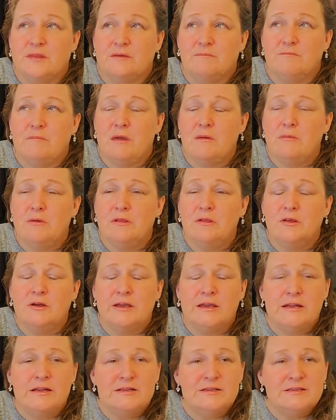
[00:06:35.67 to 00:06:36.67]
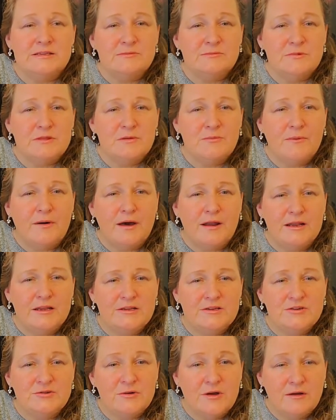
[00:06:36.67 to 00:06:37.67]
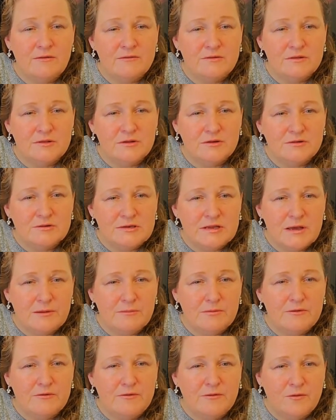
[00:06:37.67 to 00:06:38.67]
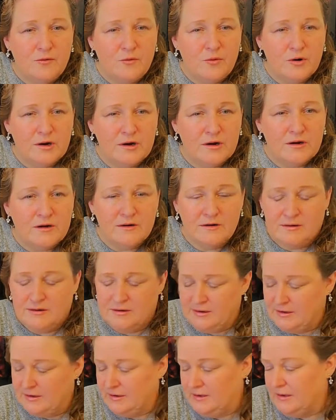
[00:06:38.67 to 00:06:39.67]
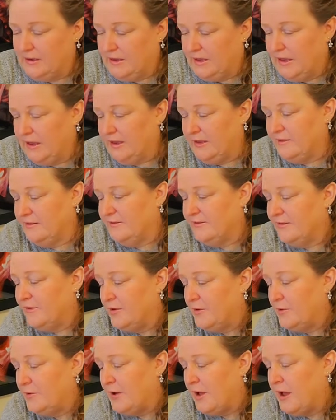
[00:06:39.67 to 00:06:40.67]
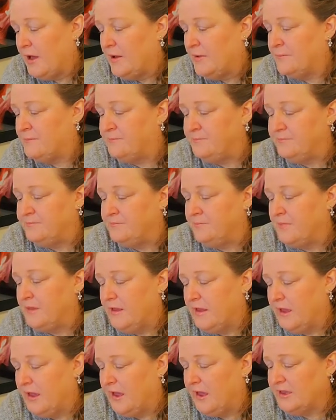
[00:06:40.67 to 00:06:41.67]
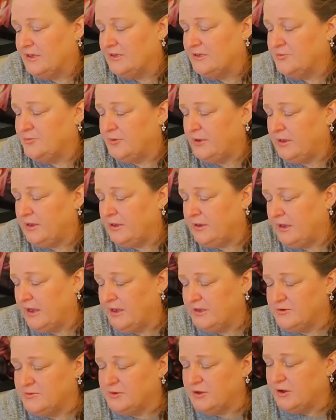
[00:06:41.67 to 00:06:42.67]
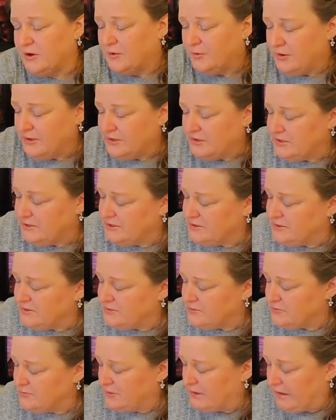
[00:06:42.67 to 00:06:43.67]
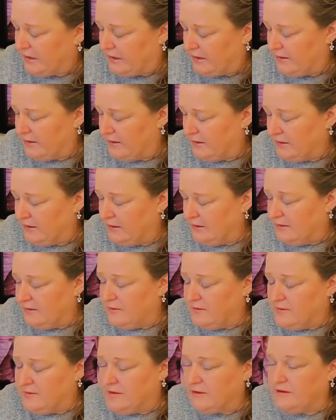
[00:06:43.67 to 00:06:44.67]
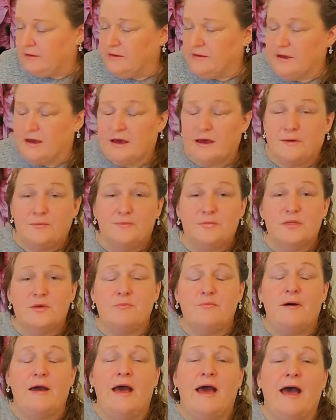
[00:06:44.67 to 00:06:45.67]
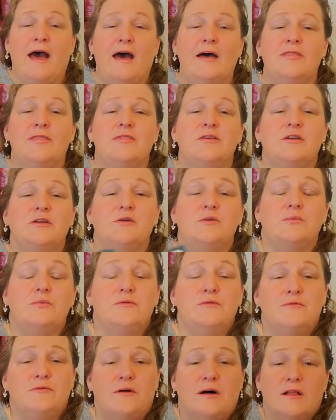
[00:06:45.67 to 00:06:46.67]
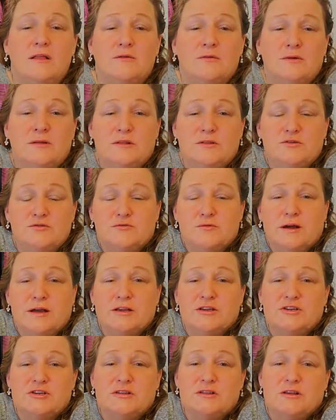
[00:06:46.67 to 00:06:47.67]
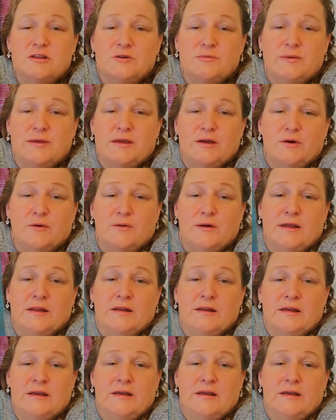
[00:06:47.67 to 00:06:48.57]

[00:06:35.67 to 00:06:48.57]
maybe looking at some of the bodies you haven't looked at before. And so as we go into this week, the path that you'll be following, the direction that you'll be going,